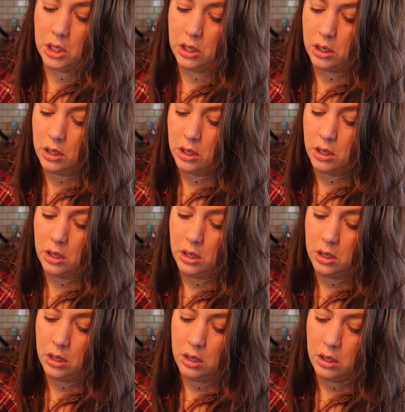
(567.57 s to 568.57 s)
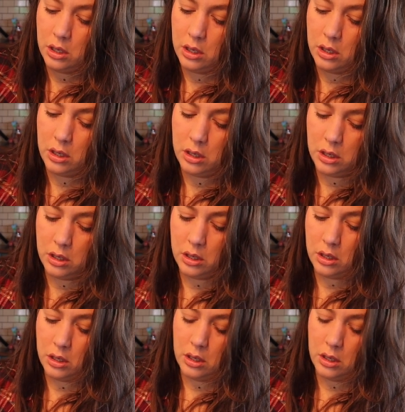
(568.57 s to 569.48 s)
No one is speaking in this clip.